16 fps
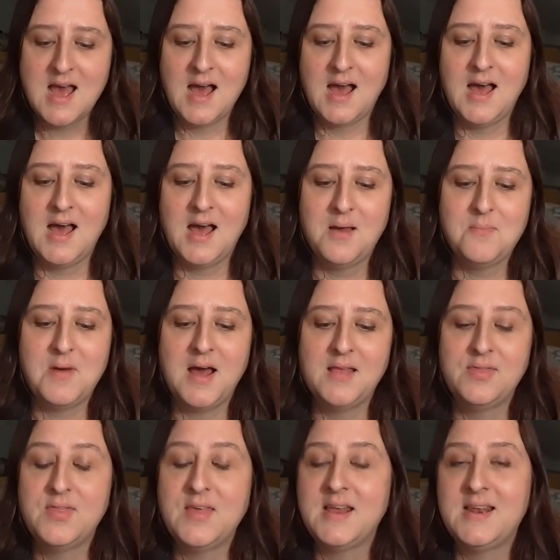Um,
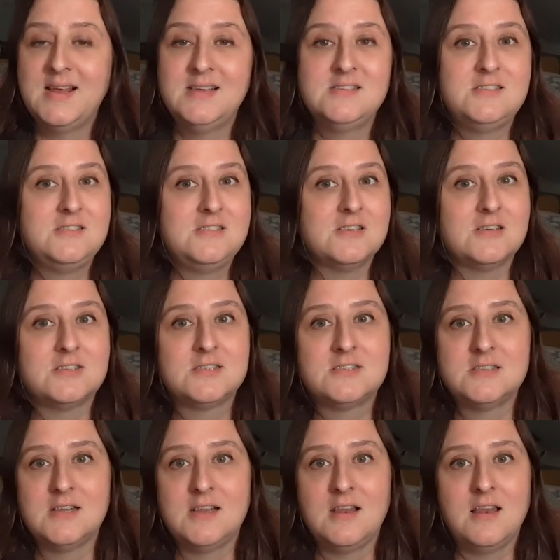and then it is
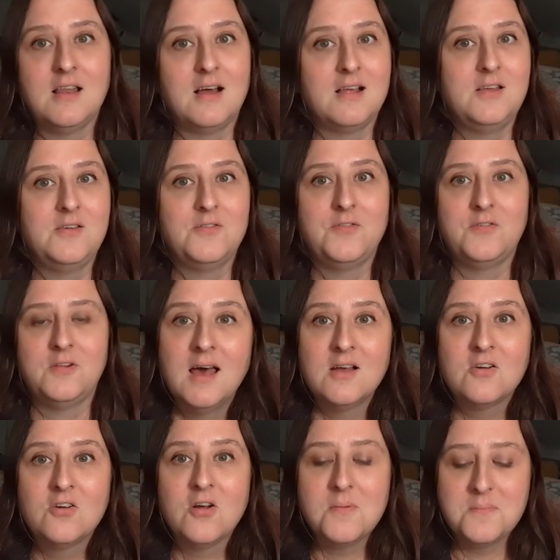just delightful.
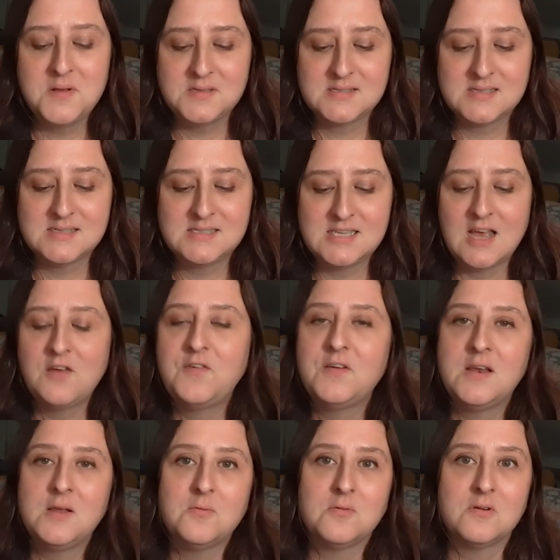And crumpets are
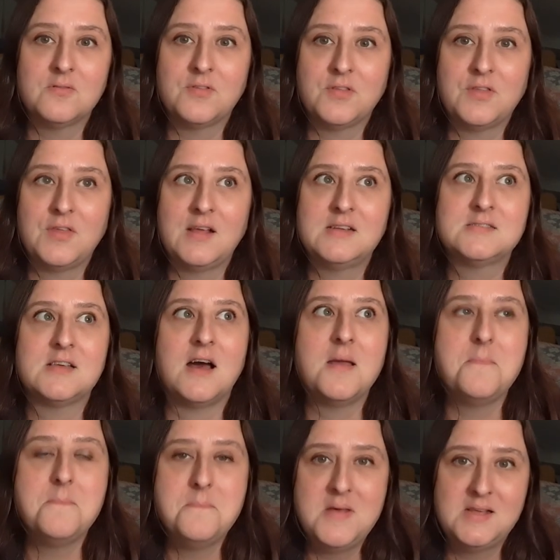definitely one of the things I
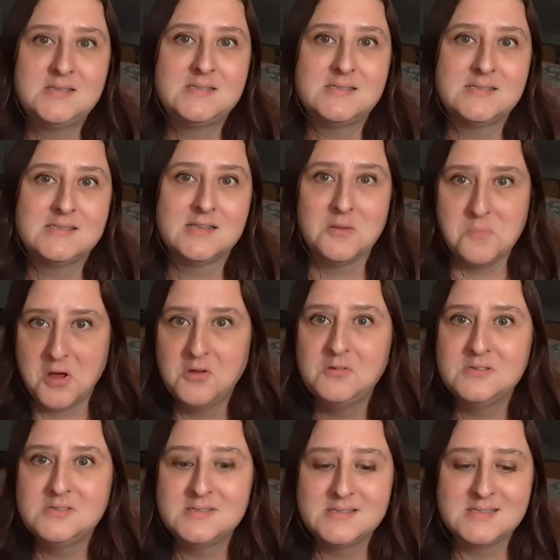miss the
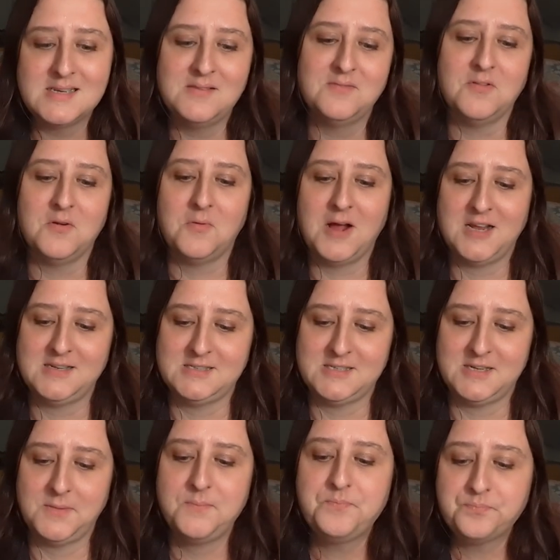most in
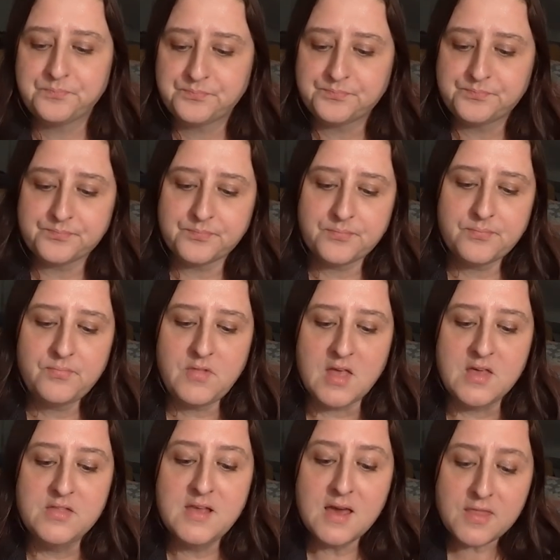Rwanda.
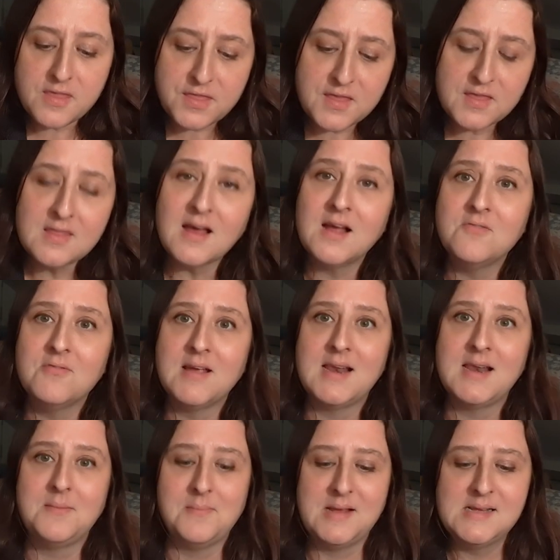And the other thing that I
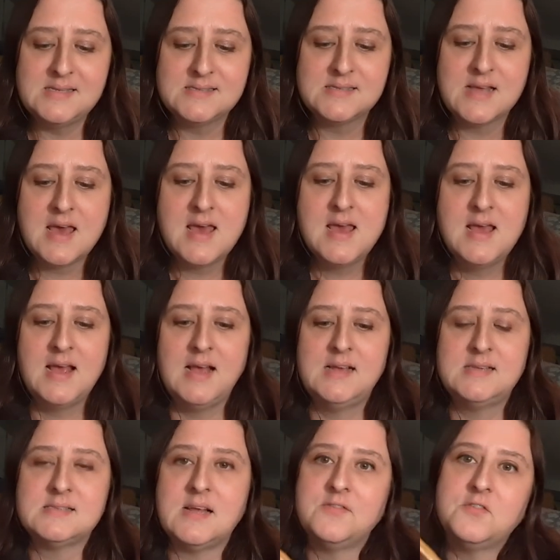really miss
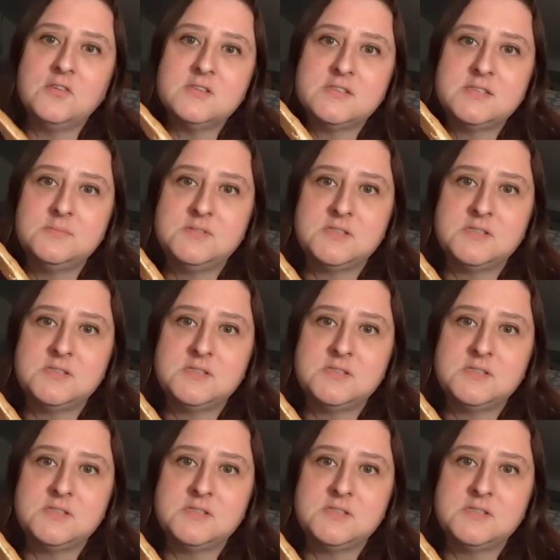is I've got some